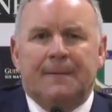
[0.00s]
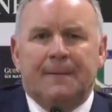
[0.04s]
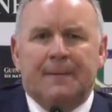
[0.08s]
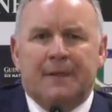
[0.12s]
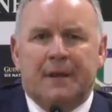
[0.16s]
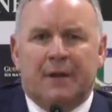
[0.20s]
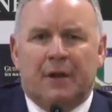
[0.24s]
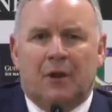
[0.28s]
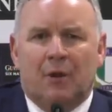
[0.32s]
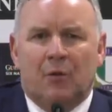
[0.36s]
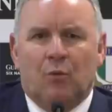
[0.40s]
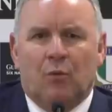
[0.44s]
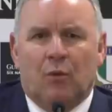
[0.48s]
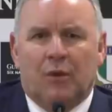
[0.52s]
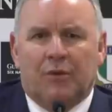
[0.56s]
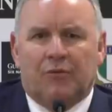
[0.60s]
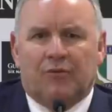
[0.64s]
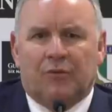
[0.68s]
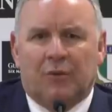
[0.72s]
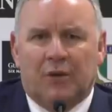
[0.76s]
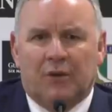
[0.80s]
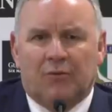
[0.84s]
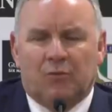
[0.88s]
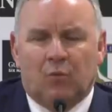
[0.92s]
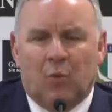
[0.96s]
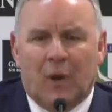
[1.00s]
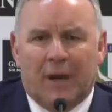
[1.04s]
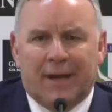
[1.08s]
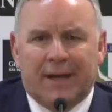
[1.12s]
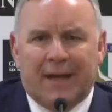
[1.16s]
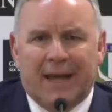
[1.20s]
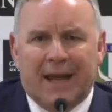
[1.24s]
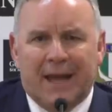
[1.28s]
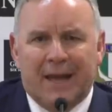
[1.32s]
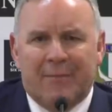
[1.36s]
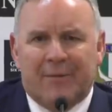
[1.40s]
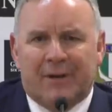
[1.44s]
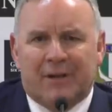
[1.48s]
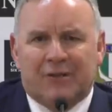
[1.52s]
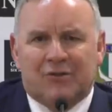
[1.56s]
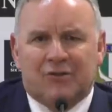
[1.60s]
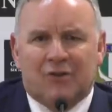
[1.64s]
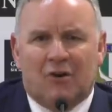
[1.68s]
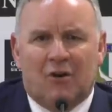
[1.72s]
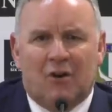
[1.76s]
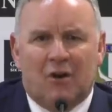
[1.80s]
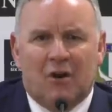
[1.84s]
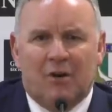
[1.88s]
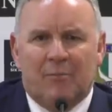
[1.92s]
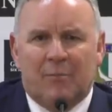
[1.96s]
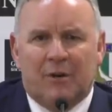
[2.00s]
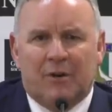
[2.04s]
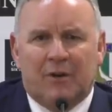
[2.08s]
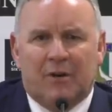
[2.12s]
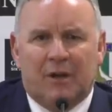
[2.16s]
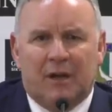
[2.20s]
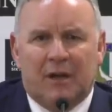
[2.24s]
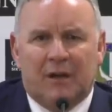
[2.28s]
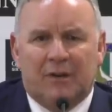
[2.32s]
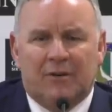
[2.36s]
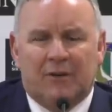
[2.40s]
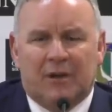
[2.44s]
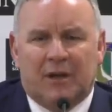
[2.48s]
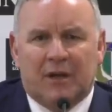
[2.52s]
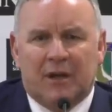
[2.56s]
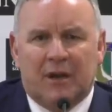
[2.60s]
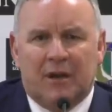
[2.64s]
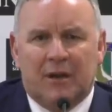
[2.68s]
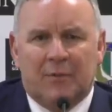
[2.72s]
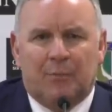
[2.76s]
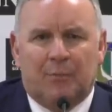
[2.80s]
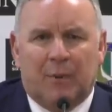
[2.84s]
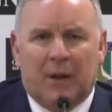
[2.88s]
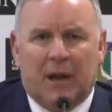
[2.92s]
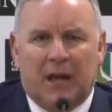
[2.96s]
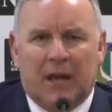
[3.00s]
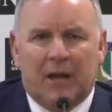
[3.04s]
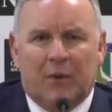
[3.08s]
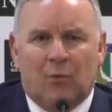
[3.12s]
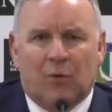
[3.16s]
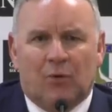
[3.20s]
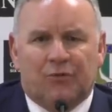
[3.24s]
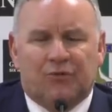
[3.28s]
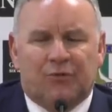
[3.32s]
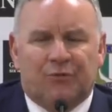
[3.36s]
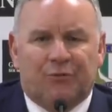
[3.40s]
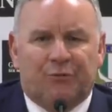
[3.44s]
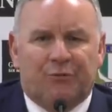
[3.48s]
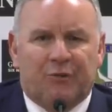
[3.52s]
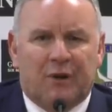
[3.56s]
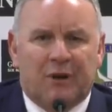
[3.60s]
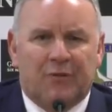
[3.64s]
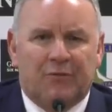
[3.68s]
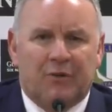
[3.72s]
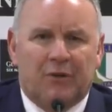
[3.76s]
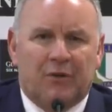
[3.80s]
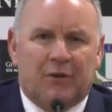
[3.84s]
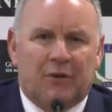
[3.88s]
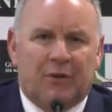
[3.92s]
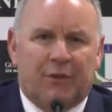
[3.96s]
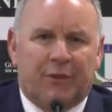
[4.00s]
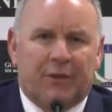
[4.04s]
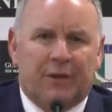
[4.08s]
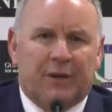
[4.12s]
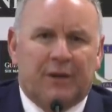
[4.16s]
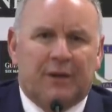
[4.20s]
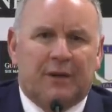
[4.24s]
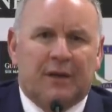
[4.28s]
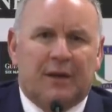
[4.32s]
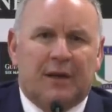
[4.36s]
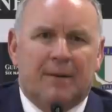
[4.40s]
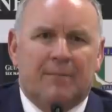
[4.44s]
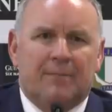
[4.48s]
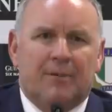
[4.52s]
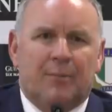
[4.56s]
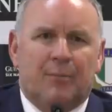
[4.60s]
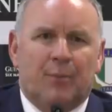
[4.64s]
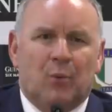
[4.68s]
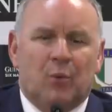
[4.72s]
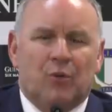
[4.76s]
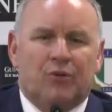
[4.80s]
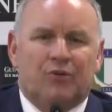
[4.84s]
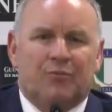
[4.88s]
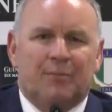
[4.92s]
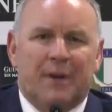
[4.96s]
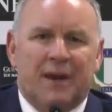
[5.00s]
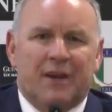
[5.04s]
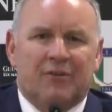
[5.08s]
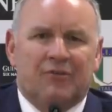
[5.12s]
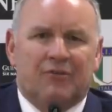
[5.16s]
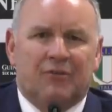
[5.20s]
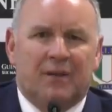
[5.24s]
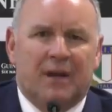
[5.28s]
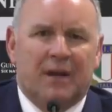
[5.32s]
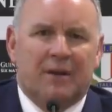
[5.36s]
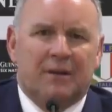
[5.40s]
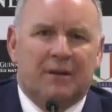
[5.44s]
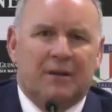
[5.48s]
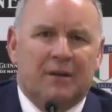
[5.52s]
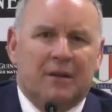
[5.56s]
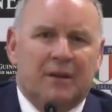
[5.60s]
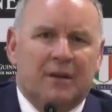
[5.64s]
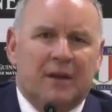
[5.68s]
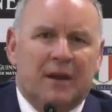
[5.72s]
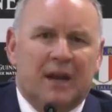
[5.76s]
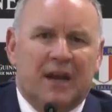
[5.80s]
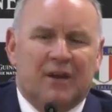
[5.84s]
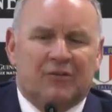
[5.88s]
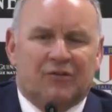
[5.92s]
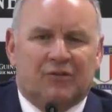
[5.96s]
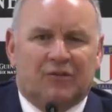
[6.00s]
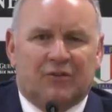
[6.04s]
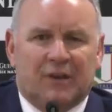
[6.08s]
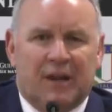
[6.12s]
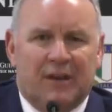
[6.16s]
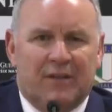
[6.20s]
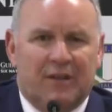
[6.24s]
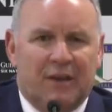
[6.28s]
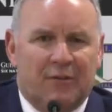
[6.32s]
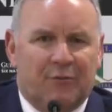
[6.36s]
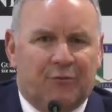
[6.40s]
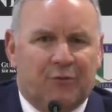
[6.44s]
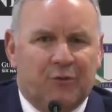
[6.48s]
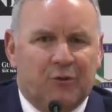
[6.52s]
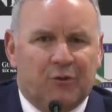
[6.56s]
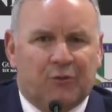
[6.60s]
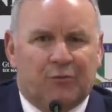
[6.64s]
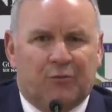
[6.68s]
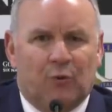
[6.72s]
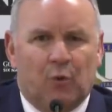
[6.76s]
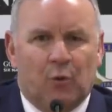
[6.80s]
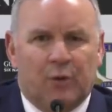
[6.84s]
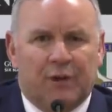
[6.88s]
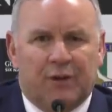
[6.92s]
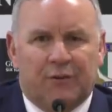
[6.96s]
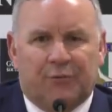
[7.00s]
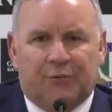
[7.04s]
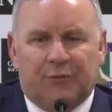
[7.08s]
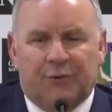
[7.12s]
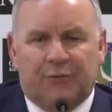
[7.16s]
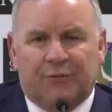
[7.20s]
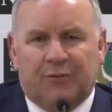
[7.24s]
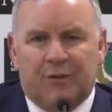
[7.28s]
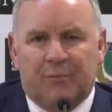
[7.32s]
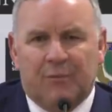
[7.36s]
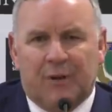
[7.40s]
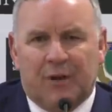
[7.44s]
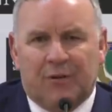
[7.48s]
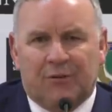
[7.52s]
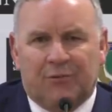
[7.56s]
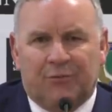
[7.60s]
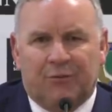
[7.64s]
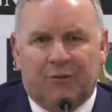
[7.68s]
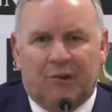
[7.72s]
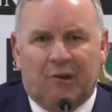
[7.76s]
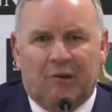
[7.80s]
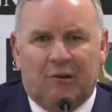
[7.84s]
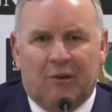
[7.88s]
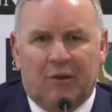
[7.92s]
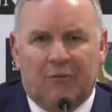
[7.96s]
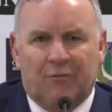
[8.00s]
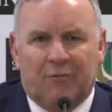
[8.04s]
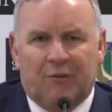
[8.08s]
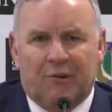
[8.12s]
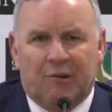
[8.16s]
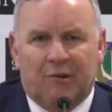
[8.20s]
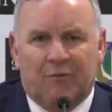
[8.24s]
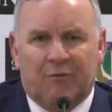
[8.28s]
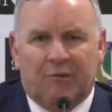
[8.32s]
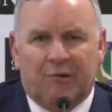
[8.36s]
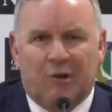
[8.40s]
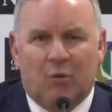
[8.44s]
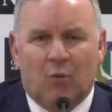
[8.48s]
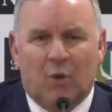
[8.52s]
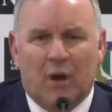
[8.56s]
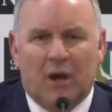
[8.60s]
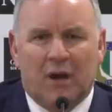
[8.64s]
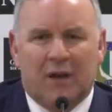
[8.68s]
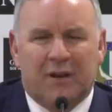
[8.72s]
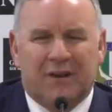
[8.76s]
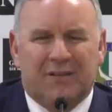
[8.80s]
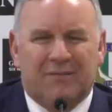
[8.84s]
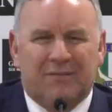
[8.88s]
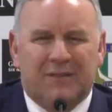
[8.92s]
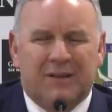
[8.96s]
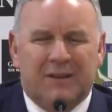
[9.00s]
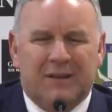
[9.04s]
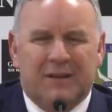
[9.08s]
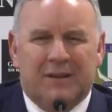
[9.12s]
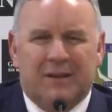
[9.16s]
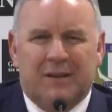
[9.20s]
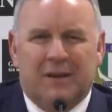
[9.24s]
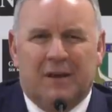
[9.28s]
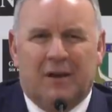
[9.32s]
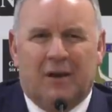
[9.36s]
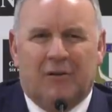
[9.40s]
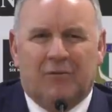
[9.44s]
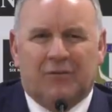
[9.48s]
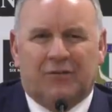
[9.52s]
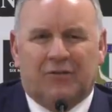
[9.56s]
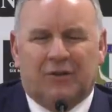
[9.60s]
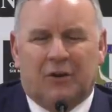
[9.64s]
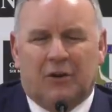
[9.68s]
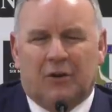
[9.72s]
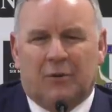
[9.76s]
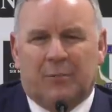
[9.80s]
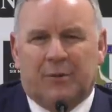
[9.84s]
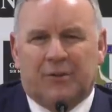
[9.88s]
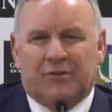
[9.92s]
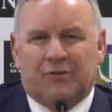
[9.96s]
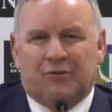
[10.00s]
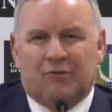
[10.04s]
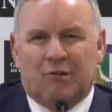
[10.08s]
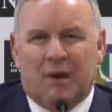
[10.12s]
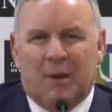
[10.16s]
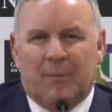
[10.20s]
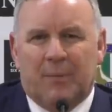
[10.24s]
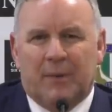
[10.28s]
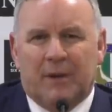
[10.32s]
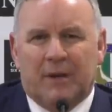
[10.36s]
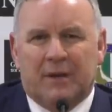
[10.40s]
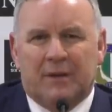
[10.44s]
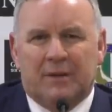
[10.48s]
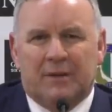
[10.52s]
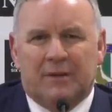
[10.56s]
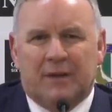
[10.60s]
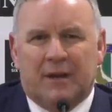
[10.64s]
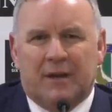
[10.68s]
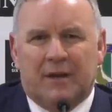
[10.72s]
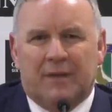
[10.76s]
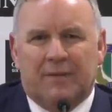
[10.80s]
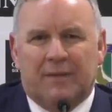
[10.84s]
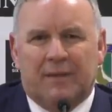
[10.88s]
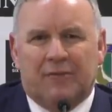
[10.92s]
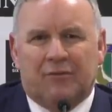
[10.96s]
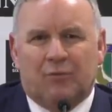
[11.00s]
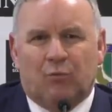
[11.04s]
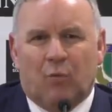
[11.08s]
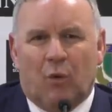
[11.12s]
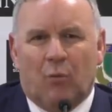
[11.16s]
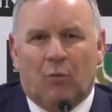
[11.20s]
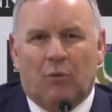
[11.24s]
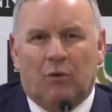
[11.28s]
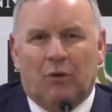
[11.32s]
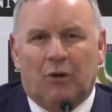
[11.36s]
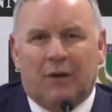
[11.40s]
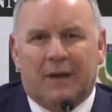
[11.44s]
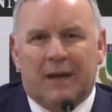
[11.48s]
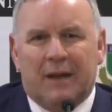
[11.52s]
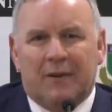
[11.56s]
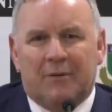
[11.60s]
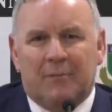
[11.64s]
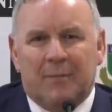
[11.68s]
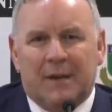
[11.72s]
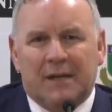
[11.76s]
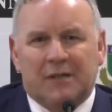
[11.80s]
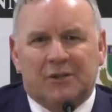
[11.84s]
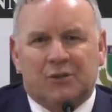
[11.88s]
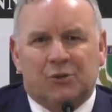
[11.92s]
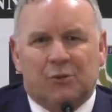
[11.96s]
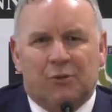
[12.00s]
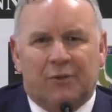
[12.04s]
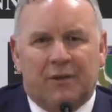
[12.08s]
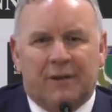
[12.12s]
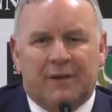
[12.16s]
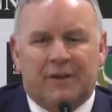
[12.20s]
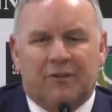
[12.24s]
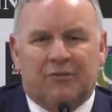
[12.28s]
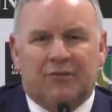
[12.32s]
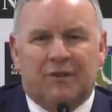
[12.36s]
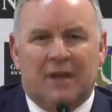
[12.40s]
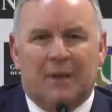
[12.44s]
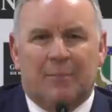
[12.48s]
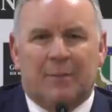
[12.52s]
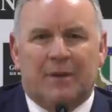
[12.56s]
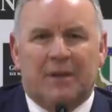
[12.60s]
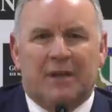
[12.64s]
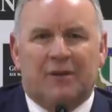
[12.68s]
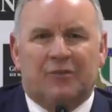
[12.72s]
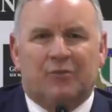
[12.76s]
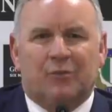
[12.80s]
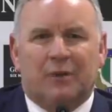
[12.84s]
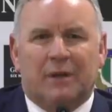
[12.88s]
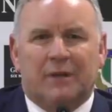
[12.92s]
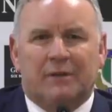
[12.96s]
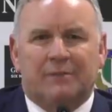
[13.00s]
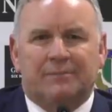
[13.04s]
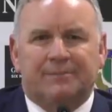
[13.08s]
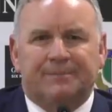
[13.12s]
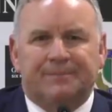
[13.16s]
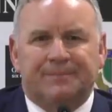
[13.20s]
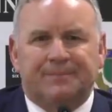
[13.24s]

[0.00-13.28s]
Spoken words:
you know, it's one game at a time and you can only play what's in front of you, and I think the boys managed that, as I say, in that first 40 to 50 minutes very, very, very well, and obviously got a bit scrappy, and that's what we'll look at to make sure that doesn't happen next week.